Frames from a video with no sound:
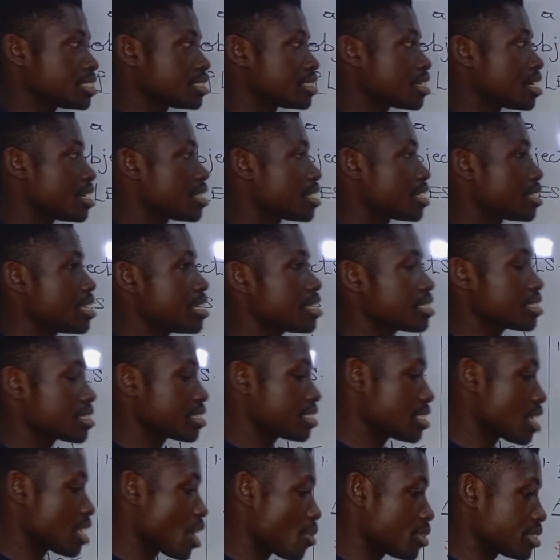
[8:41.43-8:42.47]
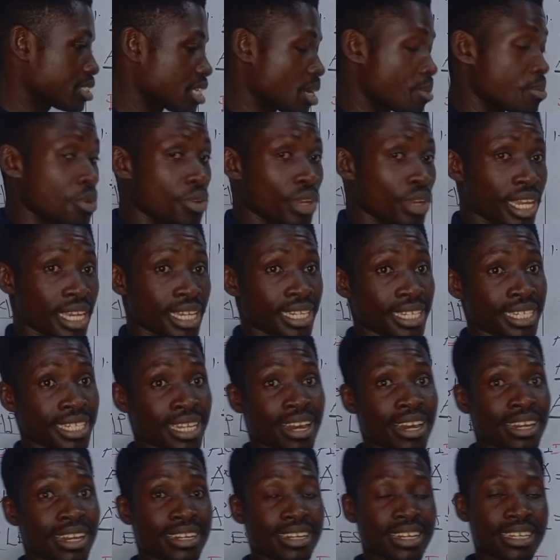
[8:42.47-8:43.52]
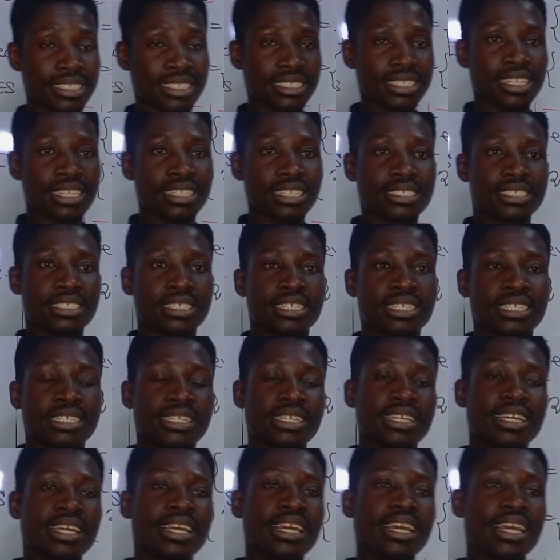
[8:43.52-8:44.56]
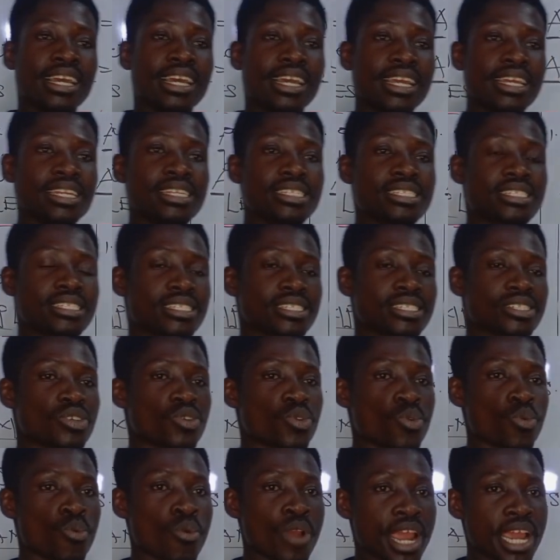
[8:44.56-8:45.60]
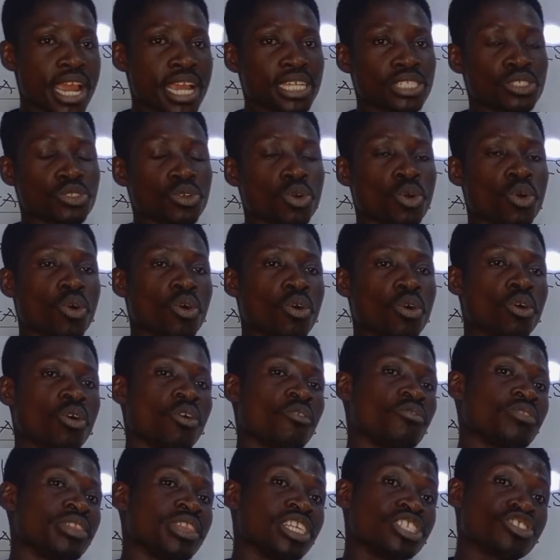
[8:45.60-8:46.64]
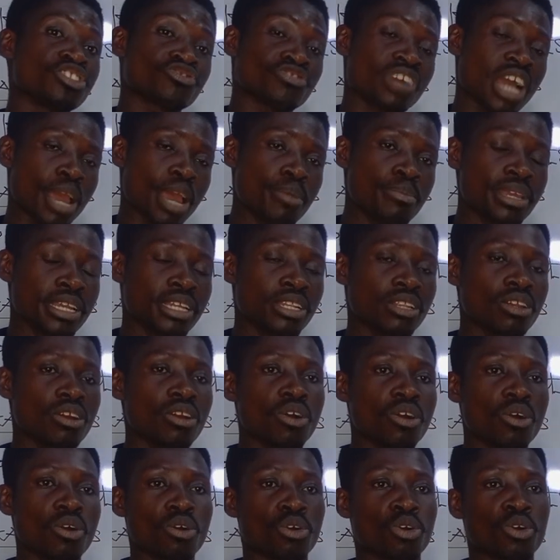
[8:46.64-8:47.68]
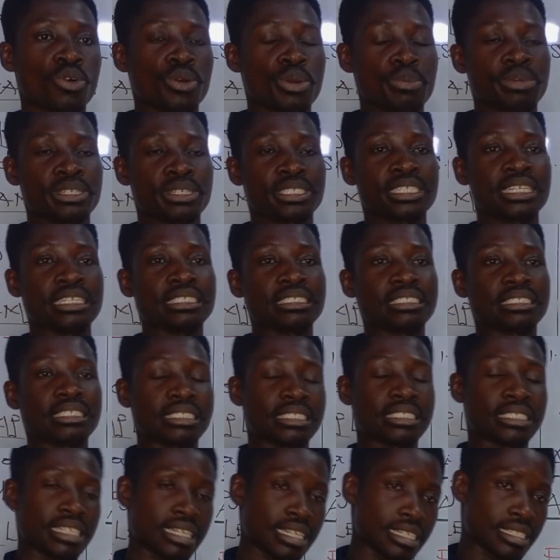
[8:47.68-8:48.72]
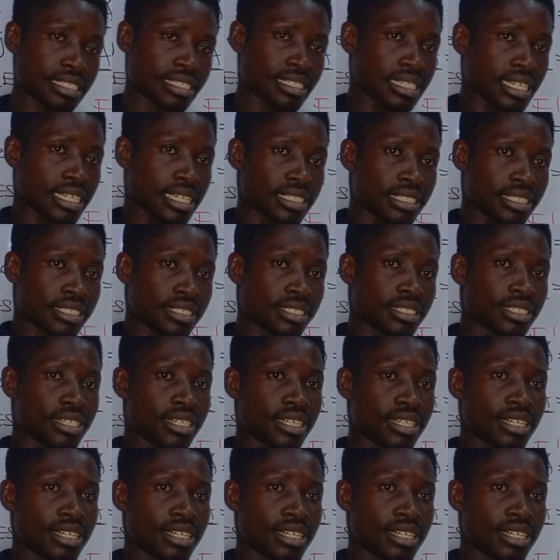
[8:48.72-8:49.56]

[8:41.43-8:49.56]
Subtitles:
Now the next thing that we shall be looking in our next lesson is ways of describing or representing sets.